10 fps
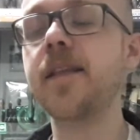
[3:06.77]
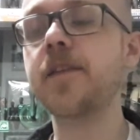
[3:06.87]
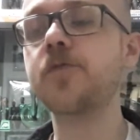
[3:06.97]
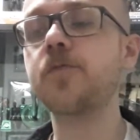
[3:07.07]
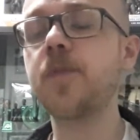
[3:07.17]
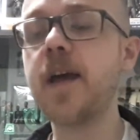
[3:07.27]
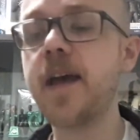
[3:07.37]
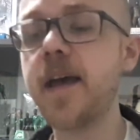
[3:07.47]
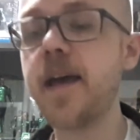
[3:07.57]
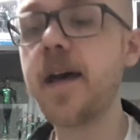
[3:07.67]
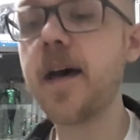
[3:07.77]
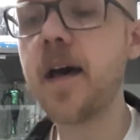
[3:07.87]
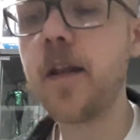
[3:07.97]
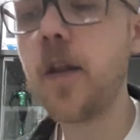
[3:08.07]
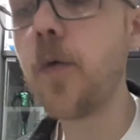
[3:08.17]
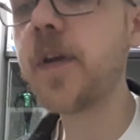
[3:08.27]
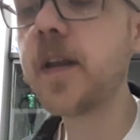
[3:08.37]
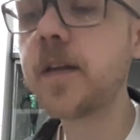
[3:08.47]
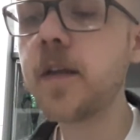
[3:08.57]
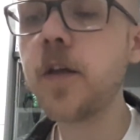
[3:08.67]
that's where
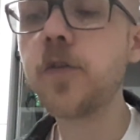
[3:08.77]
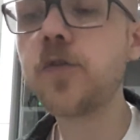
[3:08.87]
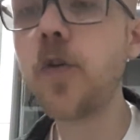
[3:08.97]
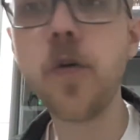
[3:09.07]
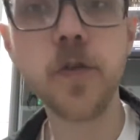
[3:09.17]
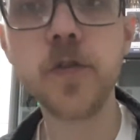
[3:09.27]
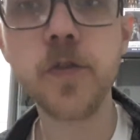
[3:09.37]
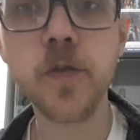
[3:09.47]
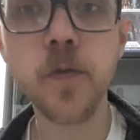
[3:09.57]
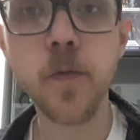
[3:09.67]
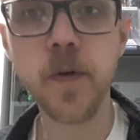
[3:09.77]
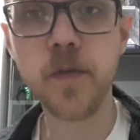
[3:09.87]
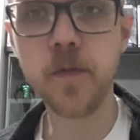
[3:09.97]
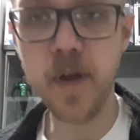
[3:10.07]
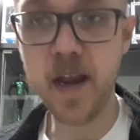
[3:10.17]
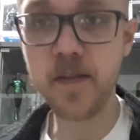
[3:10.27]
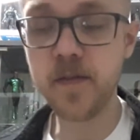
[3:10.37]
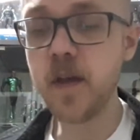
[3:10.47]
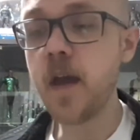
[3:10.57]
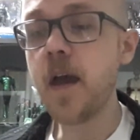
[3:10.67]
Logan talks with
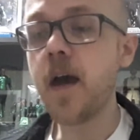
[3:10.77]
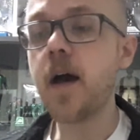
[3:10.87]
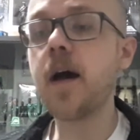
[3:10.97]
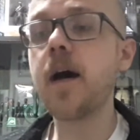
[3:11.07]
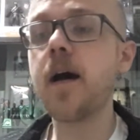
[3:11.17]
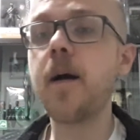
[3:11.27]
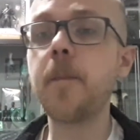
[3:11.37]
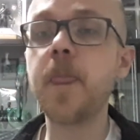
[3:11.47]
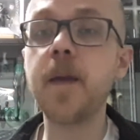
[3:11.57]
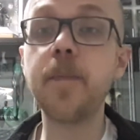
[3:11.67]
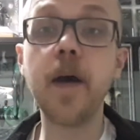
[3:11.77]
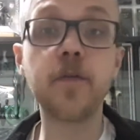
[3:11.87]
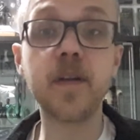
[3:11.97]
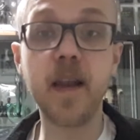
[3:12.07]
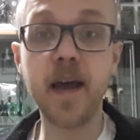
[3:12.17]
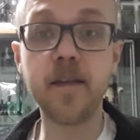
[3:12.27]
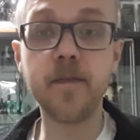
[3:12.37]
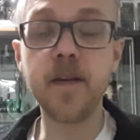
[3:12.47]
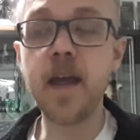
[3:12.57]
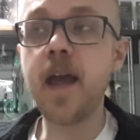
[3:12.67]
Wraith about
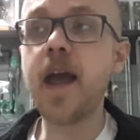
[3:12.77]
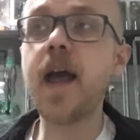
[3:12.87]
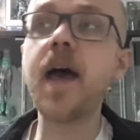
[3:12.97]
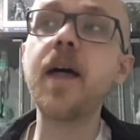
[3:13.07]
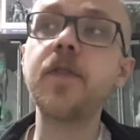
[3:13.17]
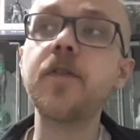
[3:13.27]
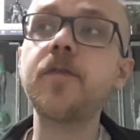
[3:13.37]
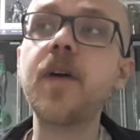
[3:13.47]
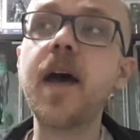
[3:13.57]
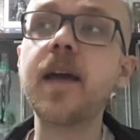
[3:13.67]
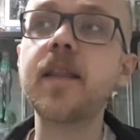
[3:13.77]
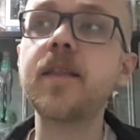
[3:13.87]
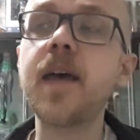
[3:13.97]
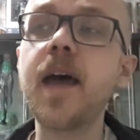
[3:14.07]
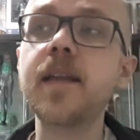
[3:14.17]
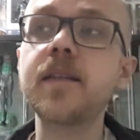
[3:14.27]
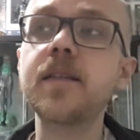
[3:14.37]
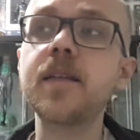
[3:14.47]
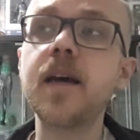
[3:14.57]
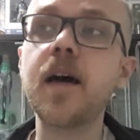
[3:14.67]
life. And the fact
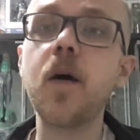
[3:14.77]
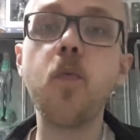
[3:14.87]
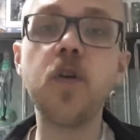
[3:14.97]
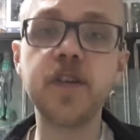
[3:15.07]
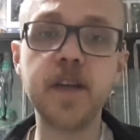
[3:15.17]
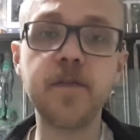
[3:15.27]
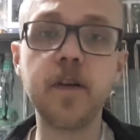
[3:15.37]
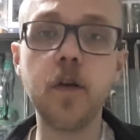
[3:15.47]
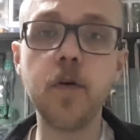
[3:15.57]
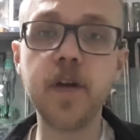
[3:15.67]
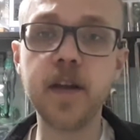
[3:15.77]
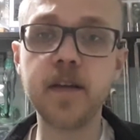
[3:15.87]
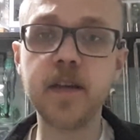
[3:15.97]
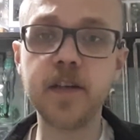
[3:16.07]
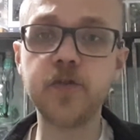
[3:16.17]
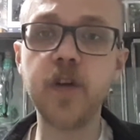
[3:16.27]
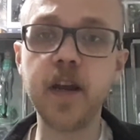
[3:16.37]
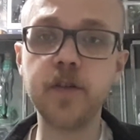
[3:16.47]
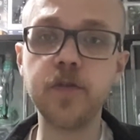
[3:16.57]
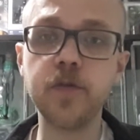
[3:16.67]
that whatever Logan is
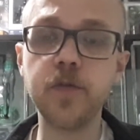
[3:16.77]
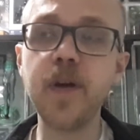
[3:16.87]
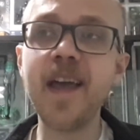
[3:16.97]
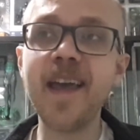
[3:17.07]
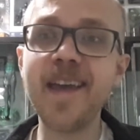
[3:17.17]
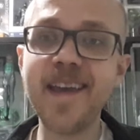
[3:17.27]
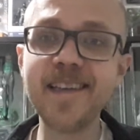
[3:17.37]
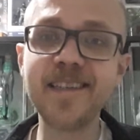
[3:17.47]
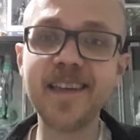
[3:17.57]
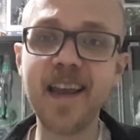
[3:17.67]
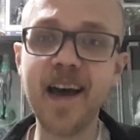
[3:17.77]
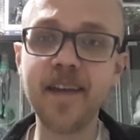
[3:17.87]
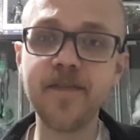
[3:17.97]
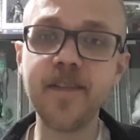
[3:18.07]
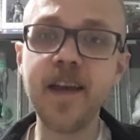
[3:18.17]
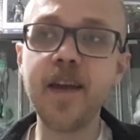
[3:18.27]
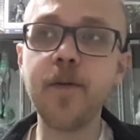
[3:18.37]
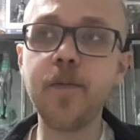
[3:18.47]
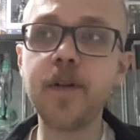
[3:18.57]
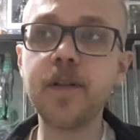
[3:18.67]
trying to do, his life
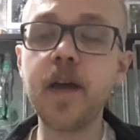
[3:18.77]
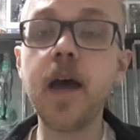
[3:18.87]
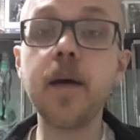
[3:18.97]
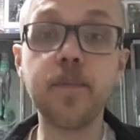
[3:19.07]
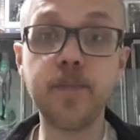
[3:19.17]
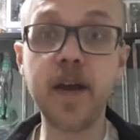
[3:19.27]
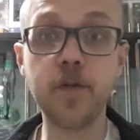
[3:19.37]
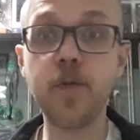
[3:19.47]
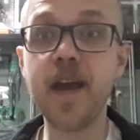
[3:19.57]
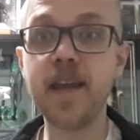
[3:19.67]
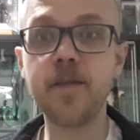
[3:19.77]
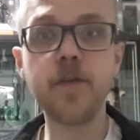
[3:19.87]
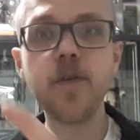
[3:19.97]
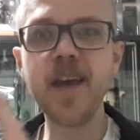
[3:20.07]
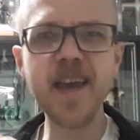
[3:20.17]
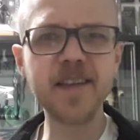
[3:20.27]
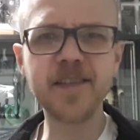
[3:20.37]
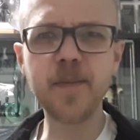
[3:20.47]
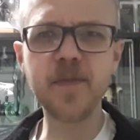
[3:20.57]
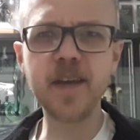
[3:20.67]
will... by the way, if you hear
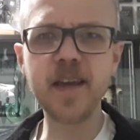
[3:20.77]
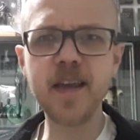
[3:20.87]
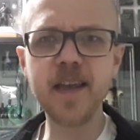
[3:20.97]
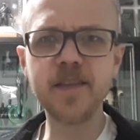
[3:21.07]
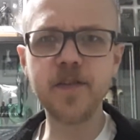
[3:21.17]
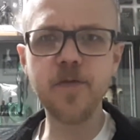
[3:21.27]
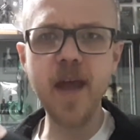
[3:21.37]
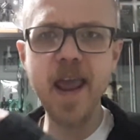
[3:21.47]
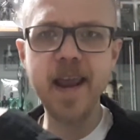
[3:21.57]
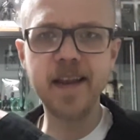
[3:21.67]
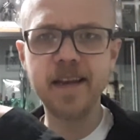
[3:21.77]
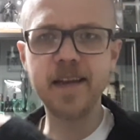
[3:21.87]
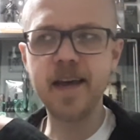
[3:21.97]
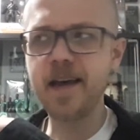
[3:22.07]
something, it's the rain